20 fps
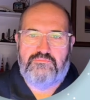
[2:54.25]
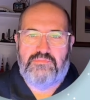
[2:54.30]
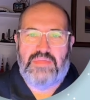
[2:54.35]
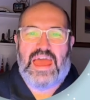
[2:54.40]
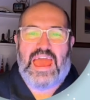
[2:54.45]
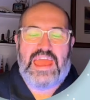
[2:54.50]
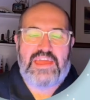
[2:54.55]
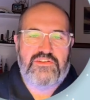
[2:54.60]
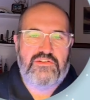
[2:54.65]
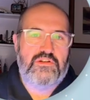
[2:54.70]
That
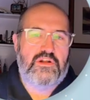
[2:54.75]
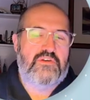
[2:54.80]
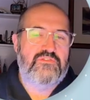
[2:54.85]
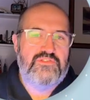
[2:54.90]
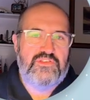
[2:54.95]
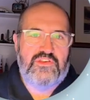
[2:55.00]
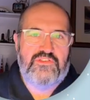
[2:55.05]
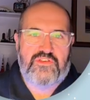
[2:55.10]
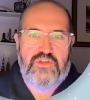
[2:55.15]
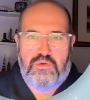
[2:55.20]
agent
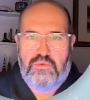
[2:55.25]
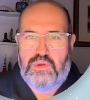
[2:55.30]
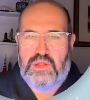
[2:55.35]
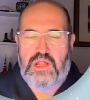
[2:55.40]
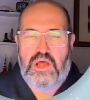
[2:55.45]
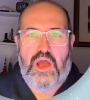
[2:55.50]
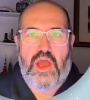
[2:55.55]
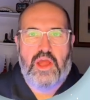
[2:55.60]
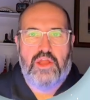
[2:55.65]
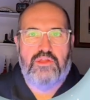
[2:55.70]
obviously is going to
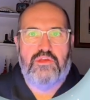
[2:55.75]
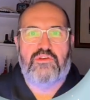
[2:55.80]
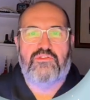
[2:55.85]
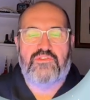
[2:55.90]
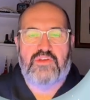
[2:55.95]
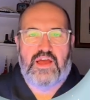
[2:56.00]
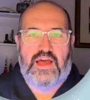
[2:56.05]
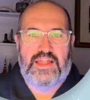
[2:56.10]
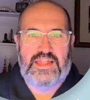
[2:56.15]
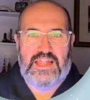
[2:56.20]
rely on use
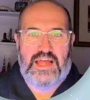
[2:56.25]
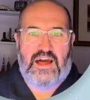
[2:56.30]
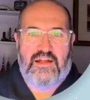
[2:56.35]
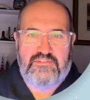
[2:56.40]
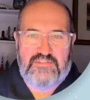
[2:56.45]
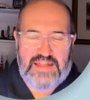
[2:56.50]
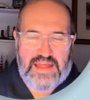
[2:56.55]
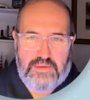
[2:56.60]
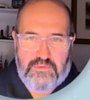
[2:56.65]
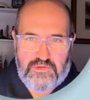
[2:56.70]
a large
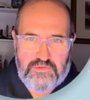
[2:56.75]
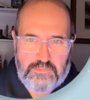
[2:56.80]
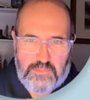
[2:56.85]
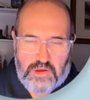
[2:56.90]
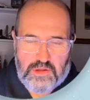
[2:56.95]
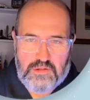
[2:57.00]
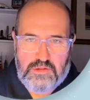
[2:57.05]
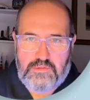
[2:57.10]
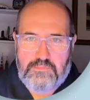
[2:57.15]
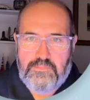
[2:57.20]
language
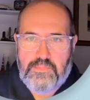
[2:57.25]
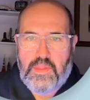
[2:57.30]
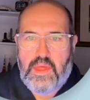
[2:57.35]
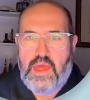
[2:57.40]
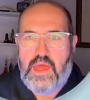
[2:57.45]
model.